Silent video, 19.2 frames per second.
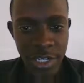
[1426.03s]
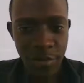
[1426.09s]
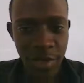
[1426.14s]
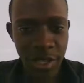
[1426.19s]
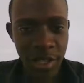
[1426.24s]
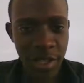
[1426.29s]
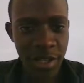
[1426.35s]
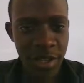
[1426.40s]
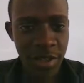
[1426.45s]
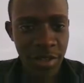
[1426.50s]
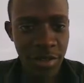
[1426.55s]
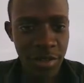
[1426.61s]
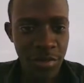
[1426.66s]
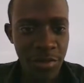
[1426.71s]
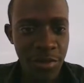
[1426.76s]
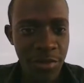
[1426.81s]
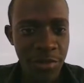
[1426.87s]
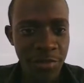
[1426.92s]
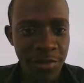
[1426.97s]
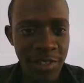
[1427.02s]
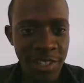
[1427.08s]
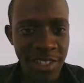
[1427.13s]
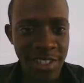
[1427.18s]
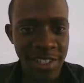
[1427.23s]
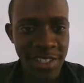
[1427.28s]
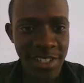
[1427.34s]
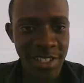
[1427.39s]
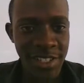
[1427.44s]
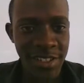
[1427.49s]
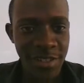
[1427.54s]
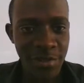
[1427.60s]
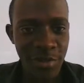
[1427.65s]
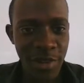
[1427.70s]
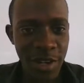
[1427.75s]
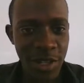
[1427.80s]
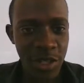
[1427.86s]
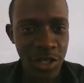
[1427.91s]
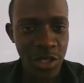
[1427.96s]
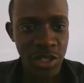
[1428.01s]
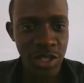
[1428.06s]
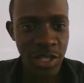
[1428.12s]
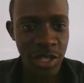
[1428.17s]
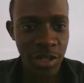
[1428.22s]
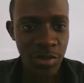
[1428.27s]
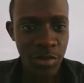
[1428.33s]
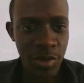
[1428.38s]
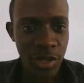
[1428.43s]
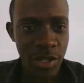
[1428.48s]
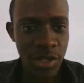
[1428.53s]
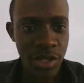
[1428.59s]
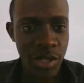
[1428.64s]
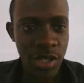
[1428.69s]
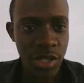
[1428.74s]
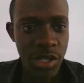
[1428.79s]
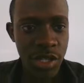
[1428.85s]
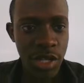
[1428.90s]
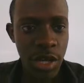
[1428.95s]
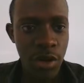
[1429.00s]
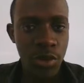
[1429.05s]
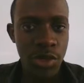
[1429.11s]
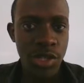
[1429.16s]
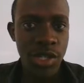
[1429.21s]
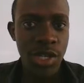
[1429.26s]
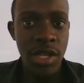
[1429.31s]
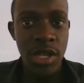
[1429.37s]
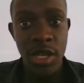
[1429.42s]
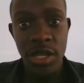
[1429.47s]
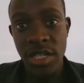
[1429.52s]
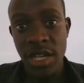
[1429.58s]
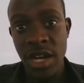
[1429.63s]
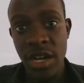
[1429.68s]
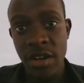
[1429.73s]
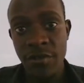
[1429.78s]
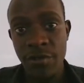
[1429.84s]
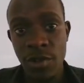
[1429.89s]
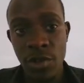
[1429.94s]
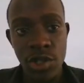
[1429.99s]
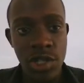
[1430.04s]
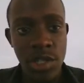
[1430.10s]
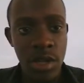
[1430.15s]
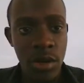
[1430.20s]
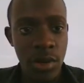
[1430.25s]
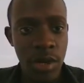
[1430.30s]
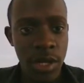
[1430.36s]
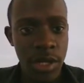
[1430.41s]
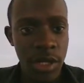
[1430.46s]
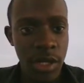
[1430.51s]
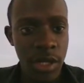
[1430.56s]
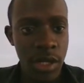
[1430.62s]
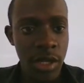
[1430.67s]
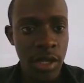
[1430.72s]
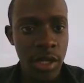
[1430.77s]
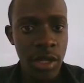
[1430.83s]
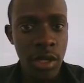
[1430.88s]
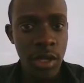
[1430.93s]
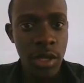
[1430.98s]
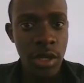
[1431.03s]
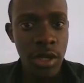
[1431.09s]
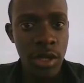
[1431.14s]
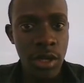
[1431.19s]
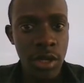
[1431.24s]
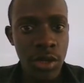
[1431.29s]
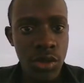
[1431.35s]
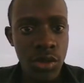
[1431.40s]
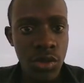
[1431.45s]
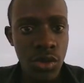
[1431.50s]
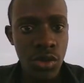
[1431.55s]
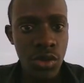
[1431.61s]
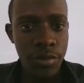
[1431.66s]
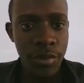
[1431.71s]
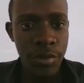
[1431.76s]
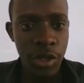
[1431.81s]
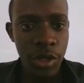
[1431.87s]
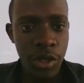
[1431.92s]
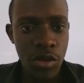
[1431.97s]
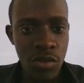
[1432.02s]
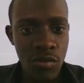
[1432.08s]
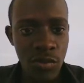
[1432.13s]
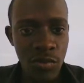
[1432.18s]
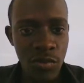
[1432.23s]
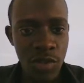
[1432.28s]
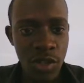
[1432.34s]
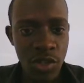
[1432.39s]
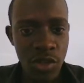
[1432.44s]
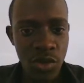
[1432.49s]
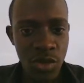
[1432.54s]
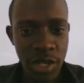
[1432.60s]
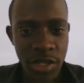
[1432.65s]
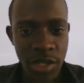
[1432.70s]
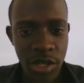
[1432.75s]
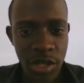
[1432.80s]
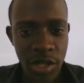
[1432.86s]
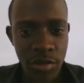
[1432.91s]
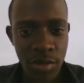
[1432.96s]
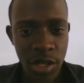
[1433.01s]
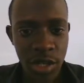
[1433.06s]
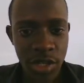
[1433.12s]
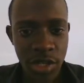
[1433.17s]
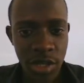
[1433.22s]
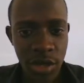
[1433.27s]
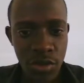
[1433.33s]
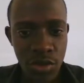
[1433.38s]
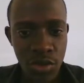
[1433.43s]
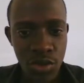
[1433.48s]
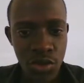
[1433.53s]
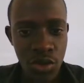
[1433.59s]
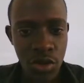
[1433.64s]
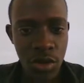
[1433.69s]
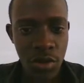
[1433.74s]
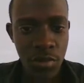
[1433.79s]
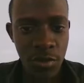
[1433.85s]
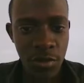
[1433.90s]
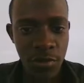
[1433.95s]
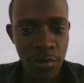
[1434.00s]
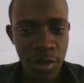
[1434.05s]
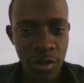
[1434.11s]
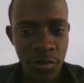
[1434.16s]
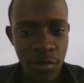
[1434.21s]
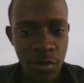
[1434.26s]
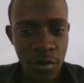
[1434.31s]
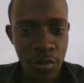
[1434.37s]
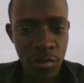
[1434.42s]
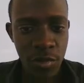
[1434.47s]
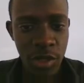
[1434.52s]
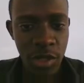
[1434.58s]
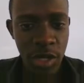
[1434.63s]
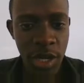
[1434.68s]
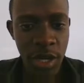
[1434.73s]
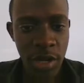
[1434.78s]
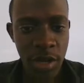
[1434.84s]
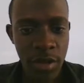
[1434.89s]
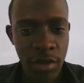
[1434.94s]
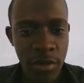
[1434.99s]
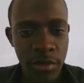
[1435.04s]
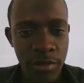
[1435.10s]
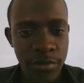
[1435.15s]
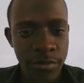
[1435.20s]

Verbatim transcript: let me remove these watch statements since now we see that our fields are working so i'm going to remove these watch statements and also remove it from here